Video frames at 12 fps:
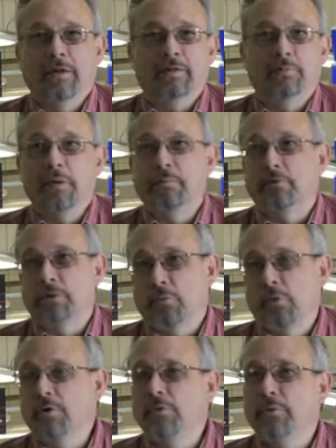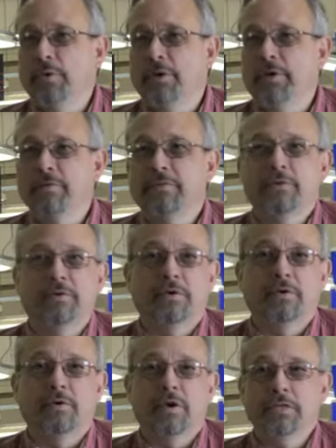The people you work with,
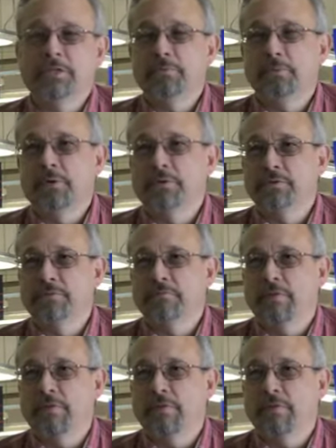your customers.